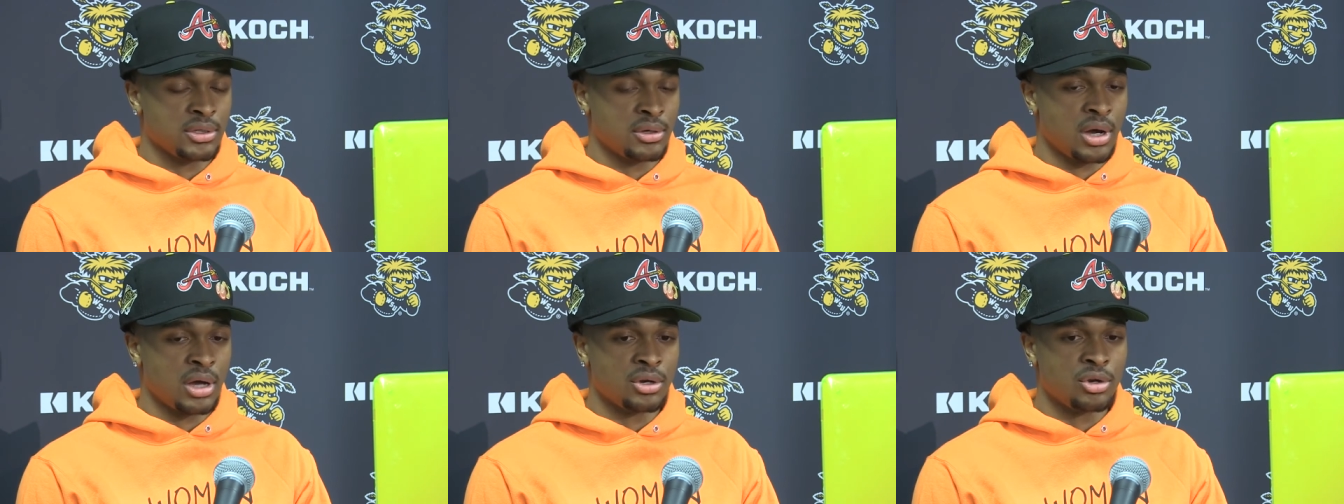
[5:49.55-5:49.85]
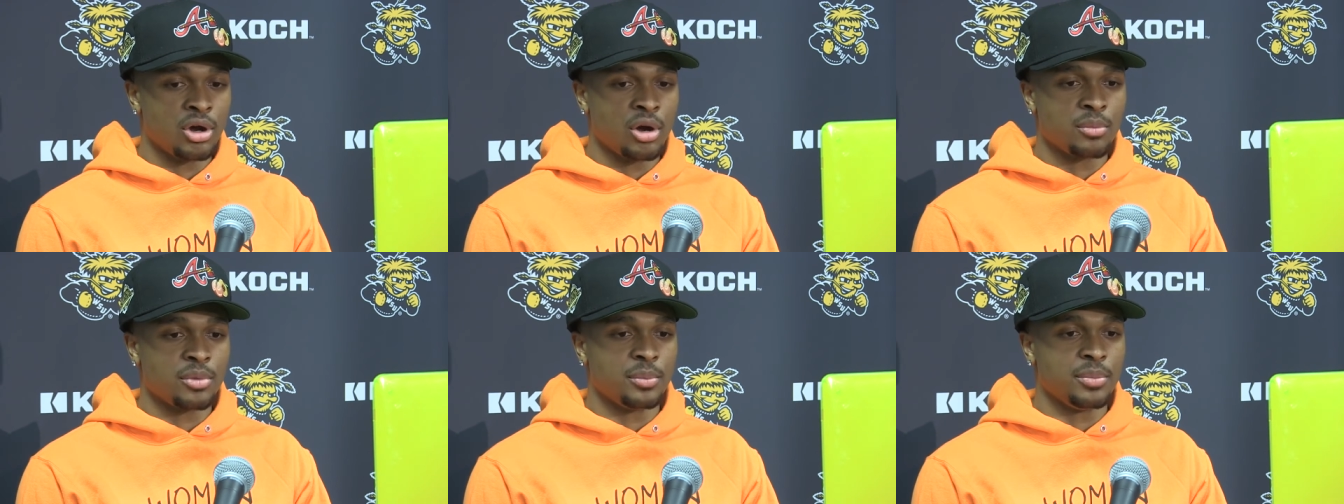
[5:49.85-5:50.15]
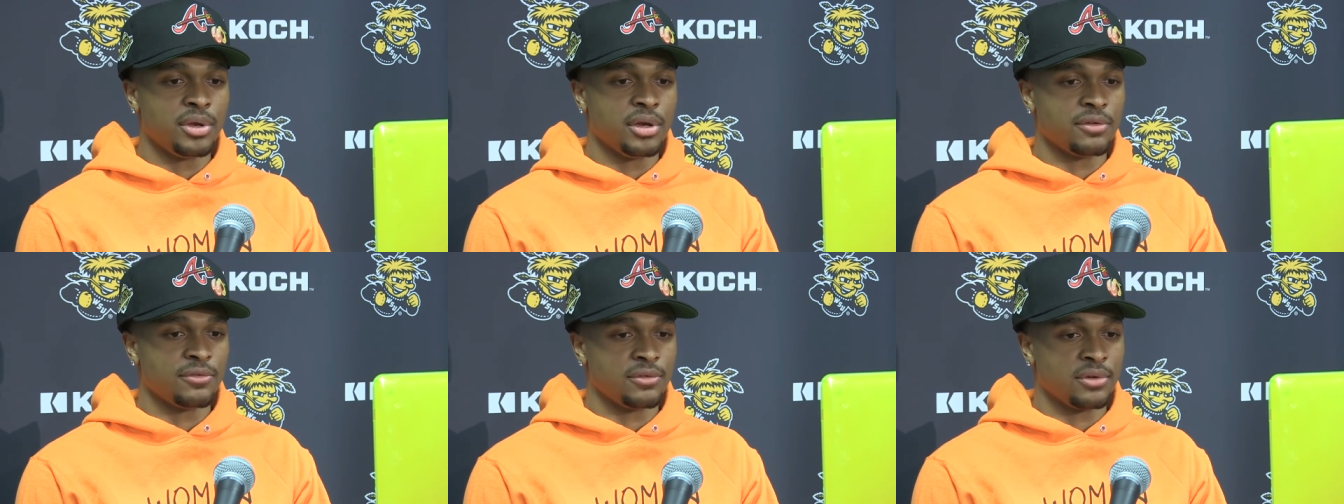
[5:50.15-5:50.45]
so I know I'm
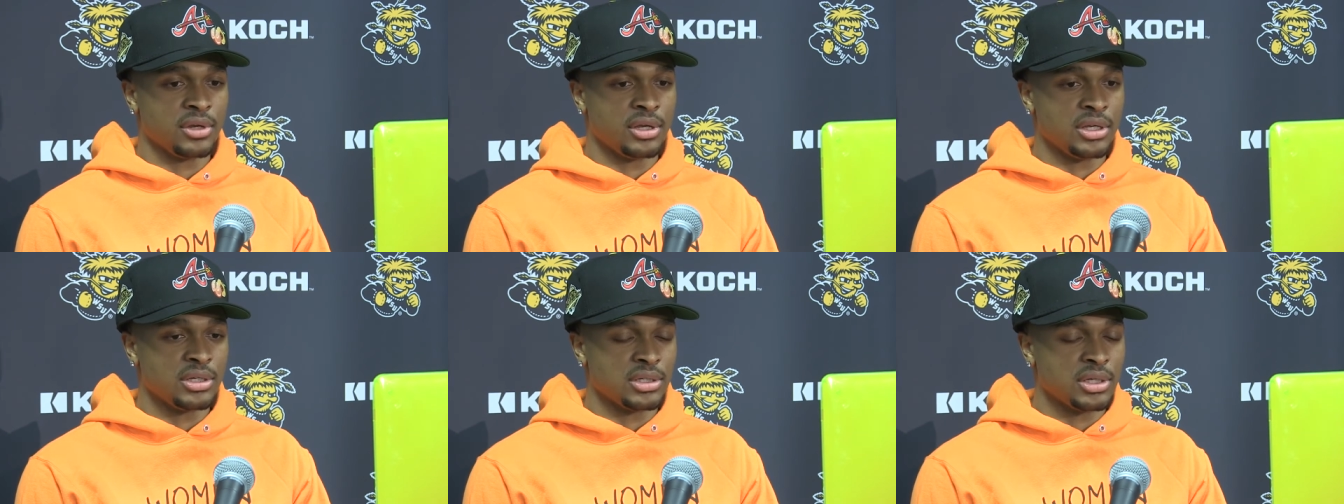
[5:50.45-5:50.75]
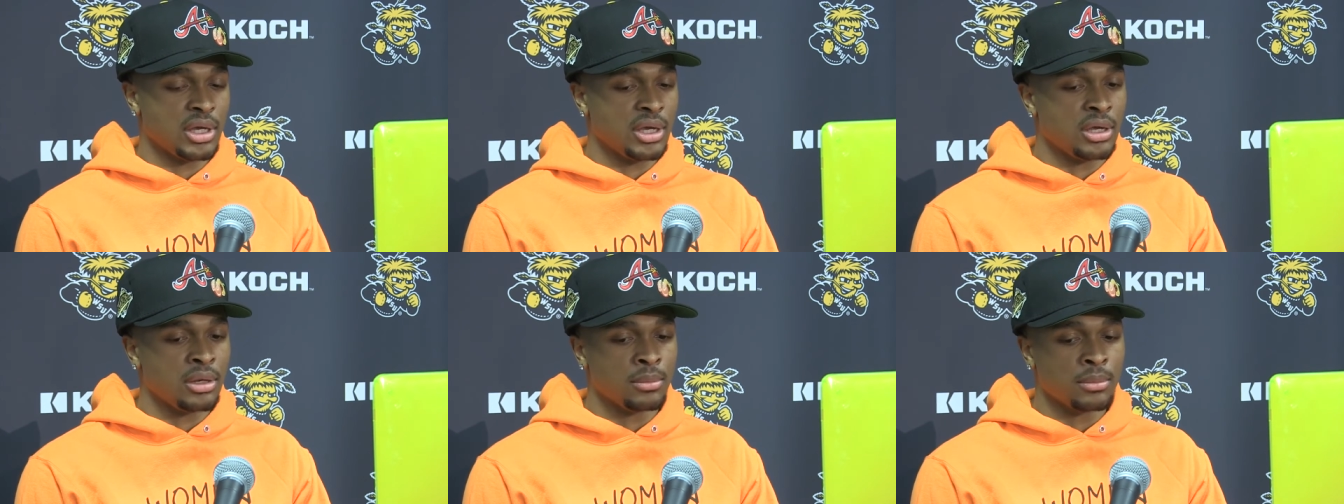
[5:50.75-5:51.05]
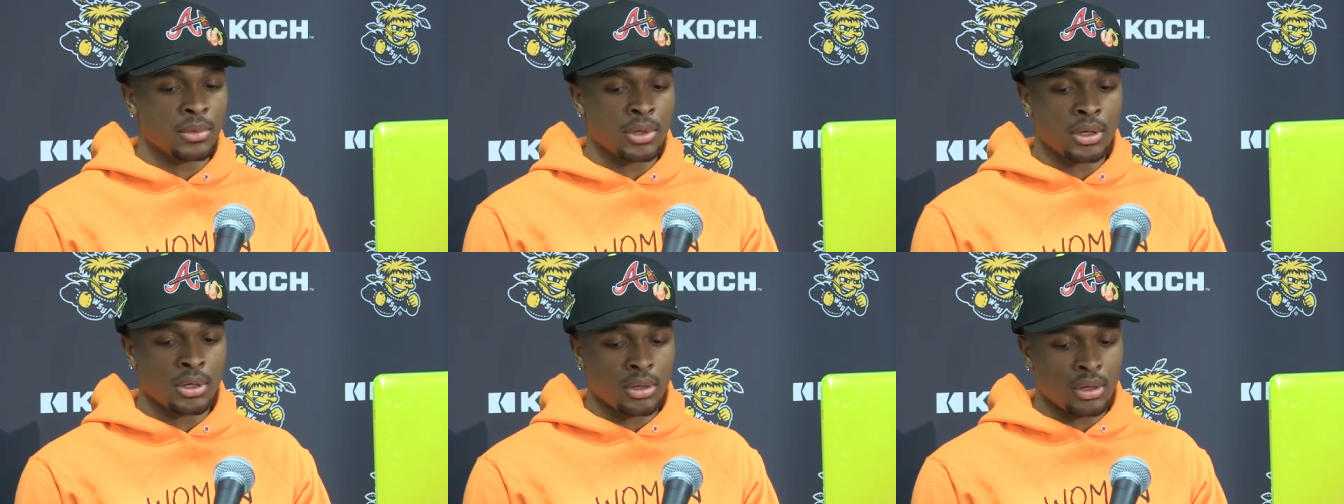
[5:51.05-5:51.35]
prepared for each
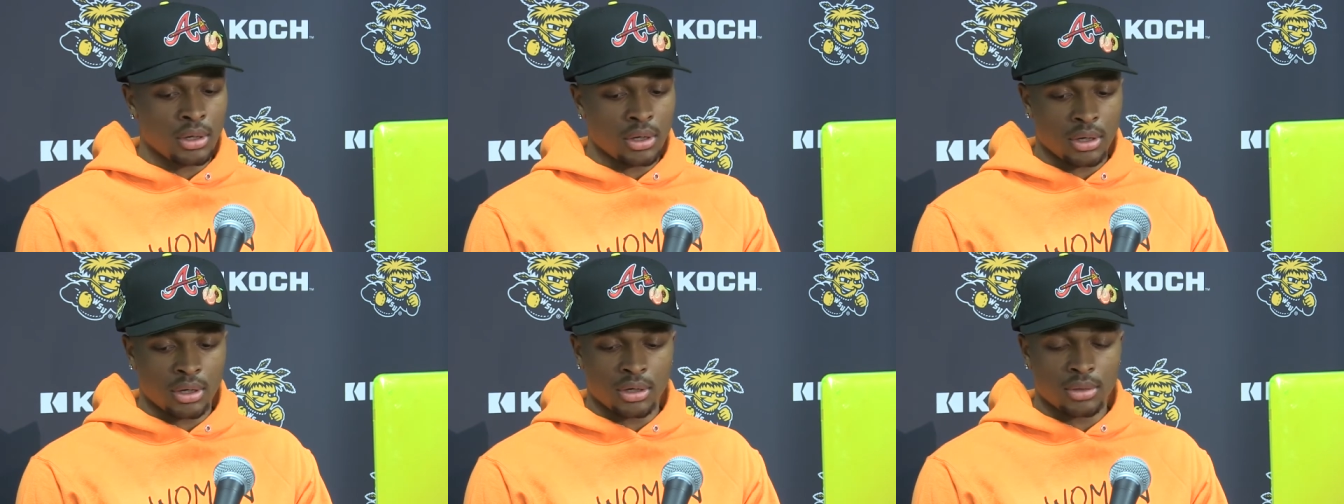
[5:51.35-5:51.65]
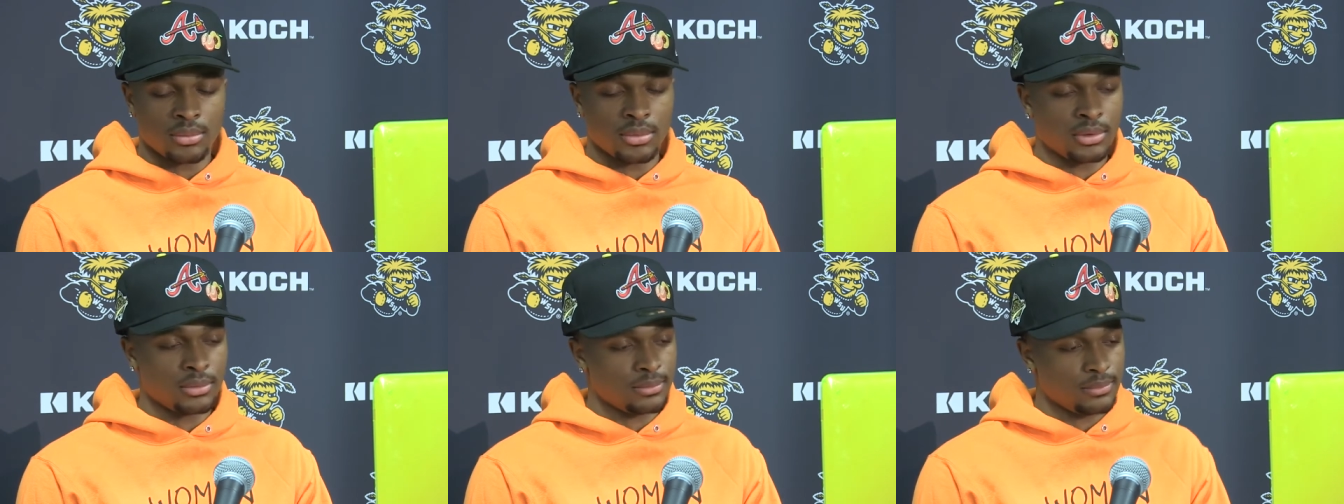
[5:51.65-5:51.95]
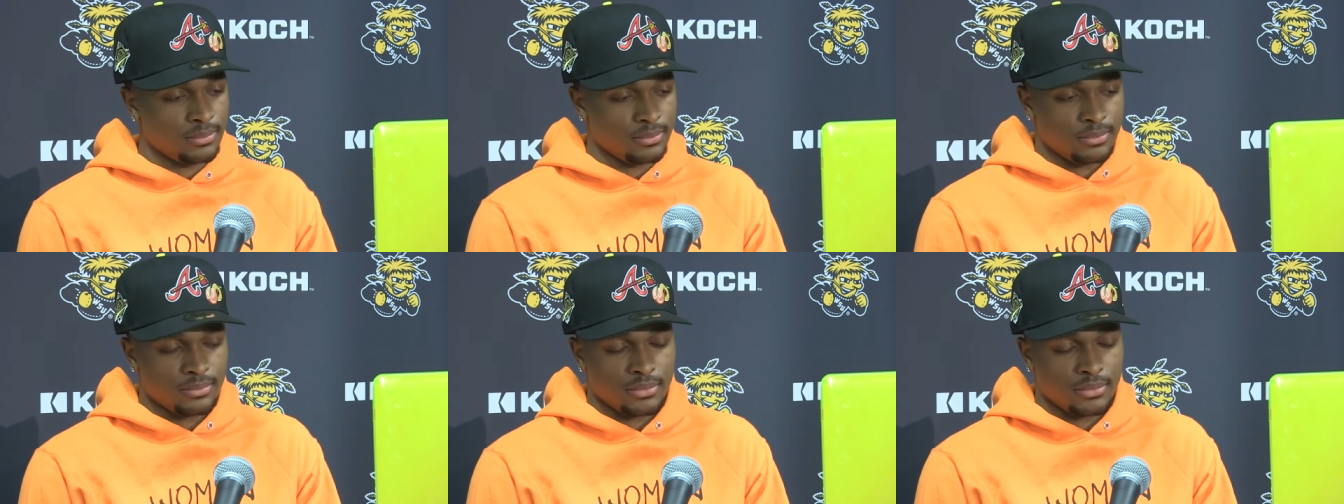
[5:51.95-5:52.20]
game. And,